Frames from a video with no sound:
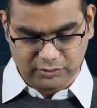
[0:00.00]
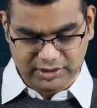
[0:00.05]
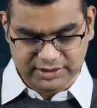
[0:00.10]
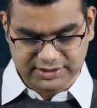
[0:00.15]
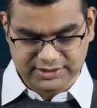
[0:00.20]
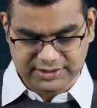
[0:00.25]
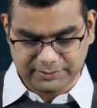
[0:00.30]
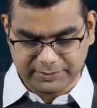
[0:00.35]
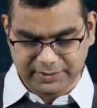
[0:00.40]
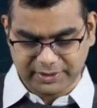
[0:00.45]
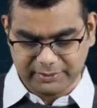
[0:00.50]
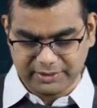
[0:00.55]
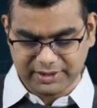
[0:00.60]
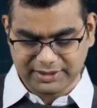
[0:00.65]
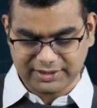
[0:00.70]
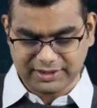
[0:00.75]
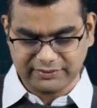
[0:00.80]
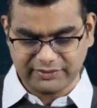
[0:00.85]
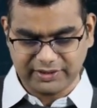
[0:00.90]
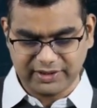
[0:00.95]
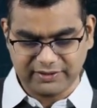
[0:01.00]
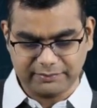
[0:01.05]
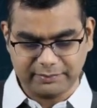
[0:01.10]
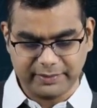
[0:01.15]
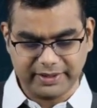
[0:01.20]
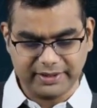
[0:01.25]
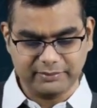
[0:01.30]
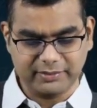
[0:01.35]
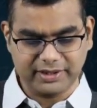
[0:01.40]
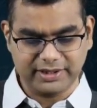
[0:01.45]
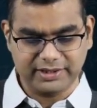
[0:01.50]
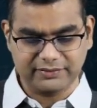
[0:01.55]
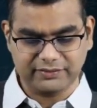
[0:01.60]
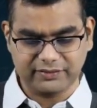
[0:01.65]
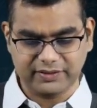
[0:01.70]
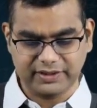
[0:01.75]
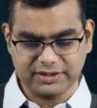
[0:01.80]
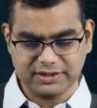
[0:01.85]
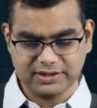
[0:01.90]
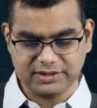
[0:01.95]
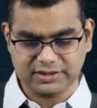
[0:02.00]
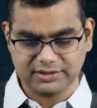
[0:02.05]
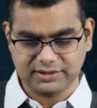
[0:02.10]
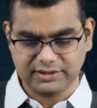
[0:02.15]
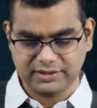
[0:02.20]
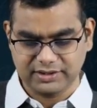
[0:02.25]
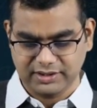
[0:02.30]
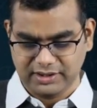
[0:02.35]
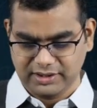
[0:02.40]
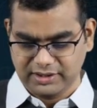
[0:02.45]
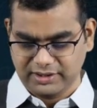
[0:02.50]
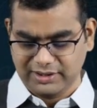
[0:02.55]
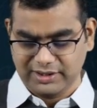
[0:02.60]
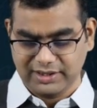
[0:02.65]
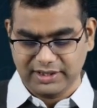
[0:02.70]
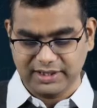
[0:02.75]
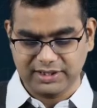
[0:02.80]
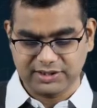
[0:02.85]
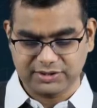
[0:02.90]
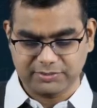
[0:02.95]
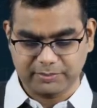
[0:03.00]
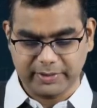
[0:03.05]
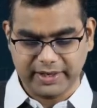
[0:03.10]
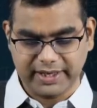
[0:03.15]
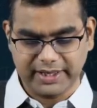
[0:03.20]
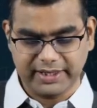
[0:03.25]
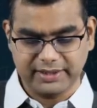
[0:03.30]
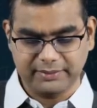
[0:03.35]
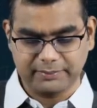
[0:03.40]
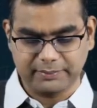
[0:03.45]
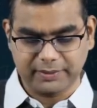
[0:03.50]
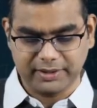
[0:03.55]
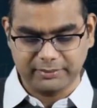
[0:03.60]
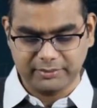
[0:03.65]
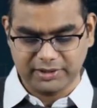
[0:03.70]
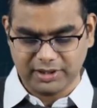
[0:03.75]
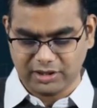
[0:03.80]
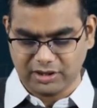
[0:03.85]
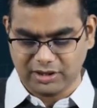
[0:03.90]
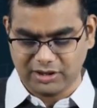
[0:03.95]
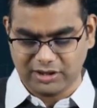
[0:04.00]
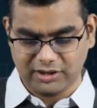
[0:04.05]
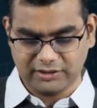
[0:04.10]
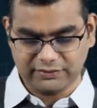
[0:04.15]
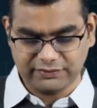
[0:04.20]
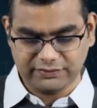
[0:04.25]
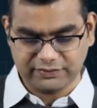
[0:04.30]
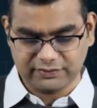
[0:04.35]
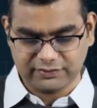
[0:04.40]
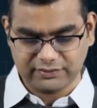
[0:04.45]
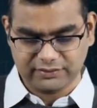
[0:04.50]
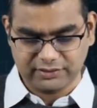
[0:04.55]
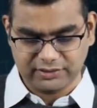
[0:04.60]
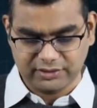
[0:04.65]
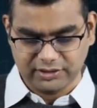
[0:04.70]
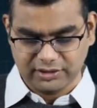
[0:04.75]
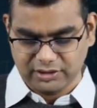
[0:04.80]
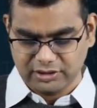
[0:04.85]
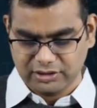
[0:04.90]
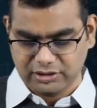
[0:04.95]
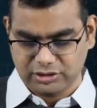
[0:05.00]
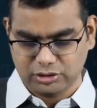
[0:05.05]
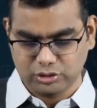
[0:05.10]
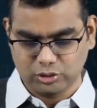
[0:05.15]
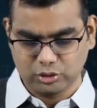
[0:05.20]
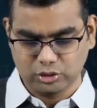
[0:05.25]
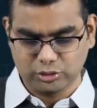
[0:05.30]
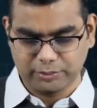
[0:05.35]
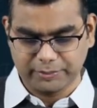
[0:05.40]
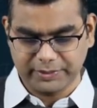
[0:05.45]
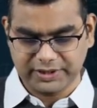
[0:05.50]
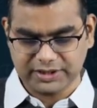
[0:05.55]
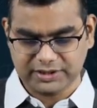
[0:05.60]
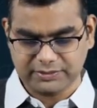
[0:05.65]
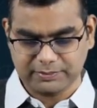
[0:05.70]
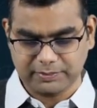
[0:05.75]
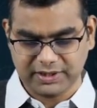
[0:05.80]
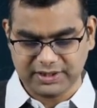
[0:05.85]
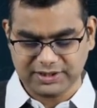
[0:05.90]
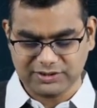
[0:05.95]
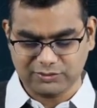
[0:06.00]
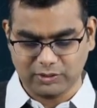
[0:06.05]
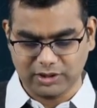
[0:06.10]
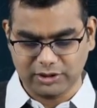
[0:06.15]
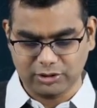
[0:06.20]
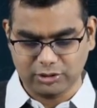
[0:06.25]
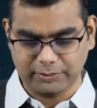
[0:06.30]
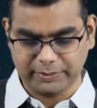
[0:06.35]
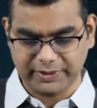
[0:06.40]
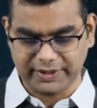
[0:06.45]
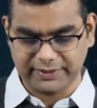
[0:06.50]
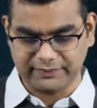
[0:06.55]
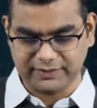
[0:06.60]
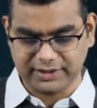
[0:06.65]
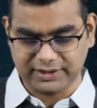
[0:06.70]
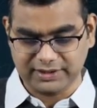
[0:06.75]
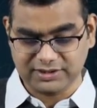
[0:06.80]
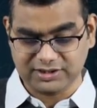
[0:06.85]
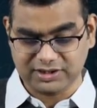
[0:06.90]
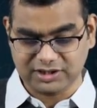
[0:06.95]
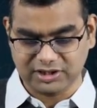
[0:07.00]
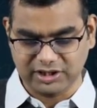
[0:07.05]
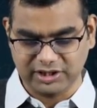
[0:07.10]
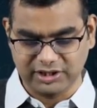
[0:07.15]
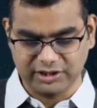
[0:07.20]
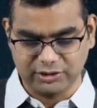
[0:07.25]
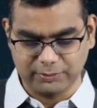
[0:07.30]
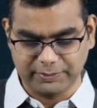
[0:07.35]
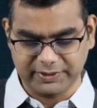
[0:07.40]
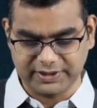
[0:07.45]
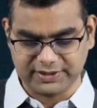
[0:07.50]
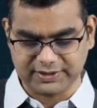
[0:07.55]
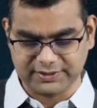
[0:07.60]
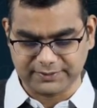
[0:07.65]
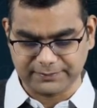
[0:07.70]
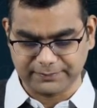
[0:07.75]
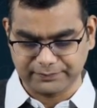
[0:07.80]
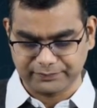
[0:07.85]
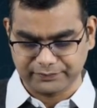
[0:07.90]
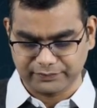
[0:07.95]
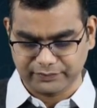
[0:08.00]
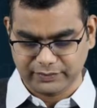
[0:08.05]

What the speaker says: What is the premium that we have paid, my dear friends? He has paid a premia of 2 rupees plus 1 rupee, that is 3 rupees.